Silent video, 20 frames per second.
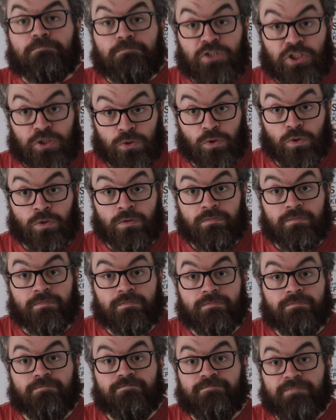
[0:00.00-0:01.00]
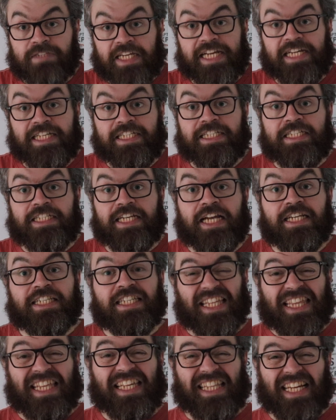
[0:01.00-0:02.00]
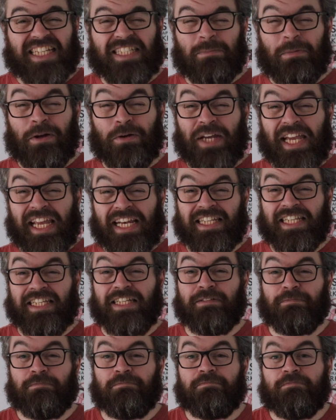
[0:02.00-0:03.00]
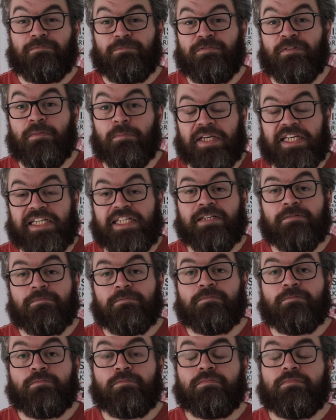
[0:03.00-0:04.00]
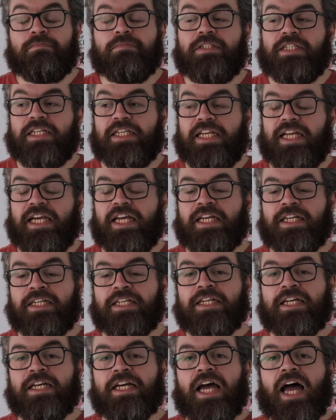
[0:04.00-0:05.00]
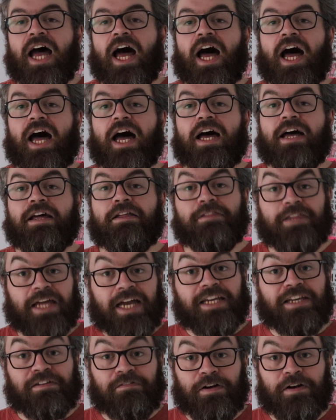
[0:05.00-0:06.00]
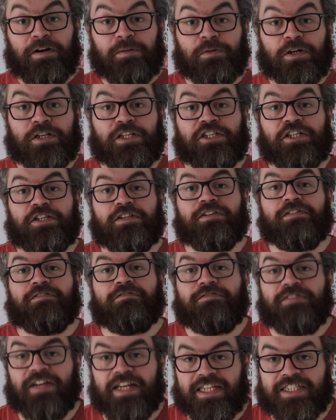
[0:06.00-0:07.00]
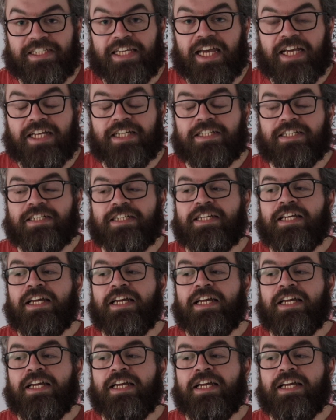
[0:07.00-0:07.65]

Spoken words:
So, ladies and gents, I think that's about it for me today. Thank you very much for listening.